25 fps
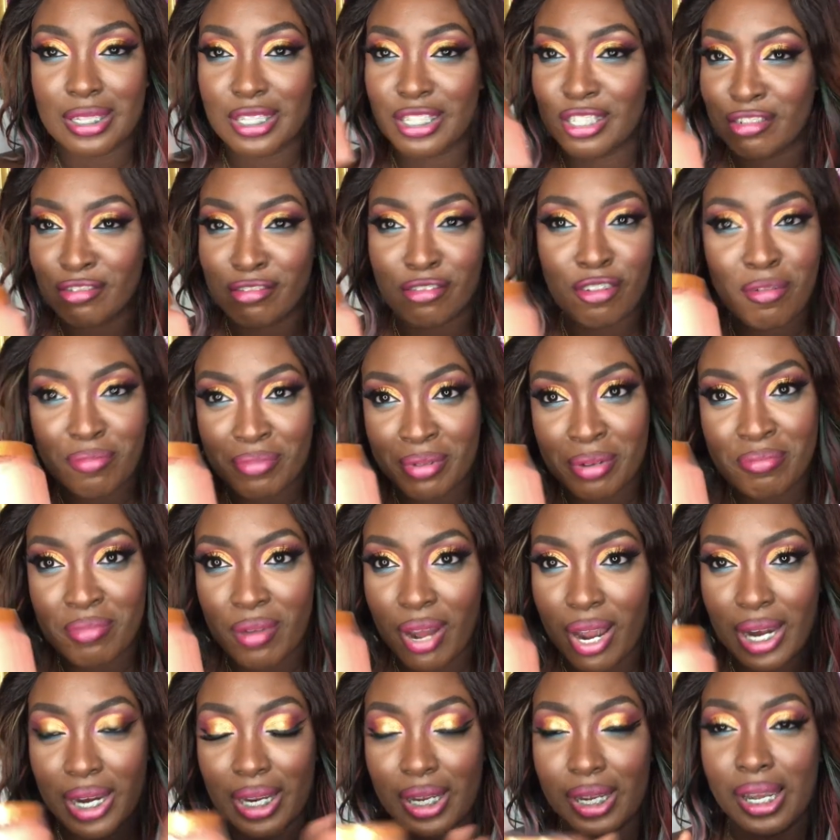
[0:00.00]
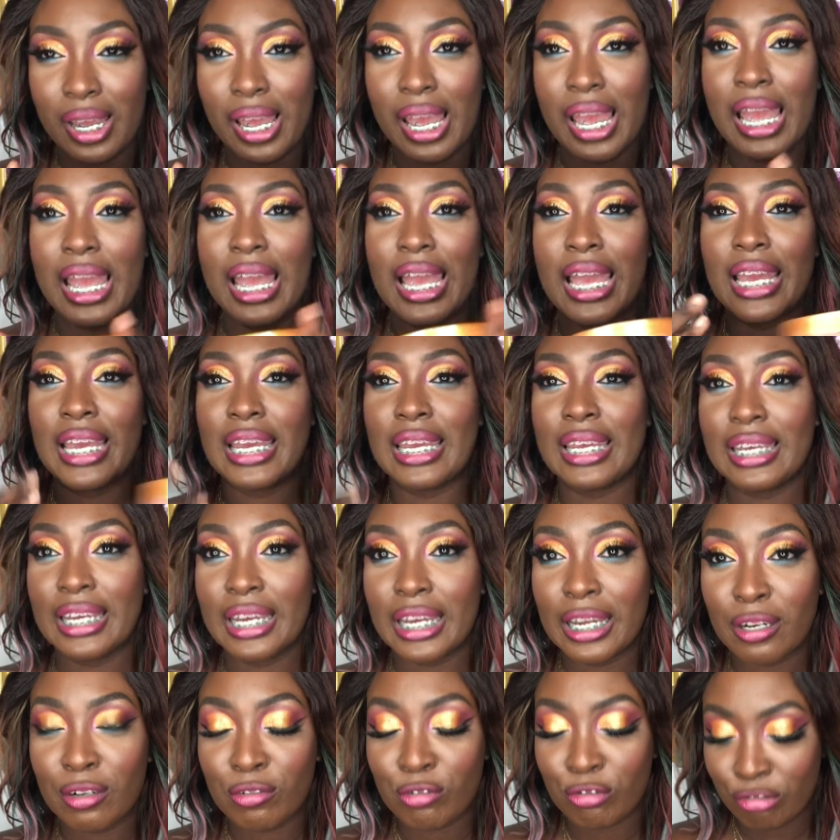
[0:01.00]
Scrub the body,
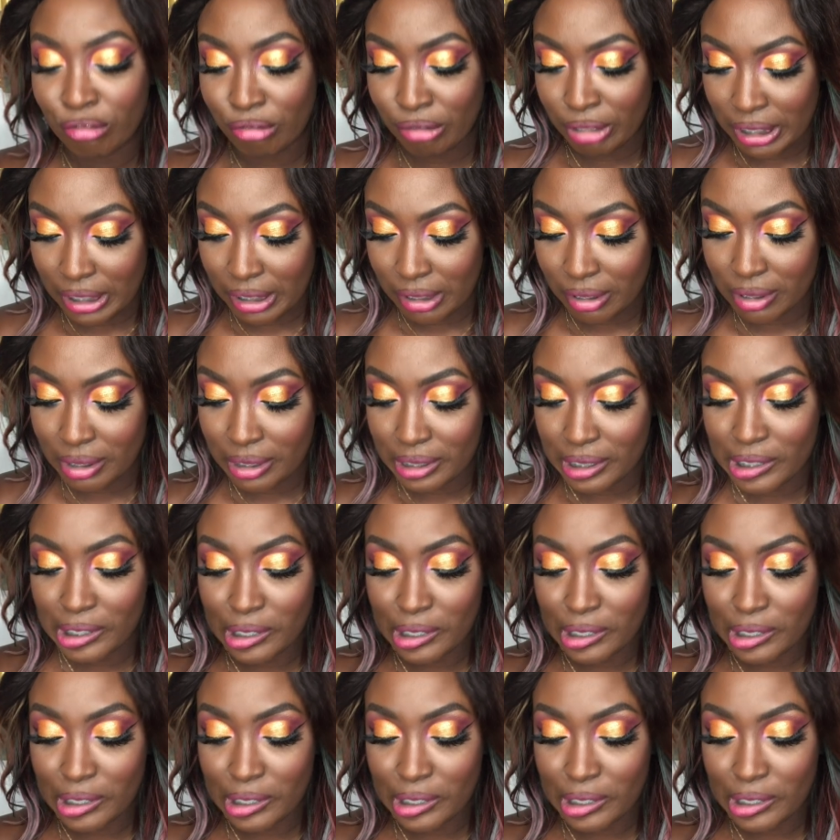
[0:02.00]
get rid of,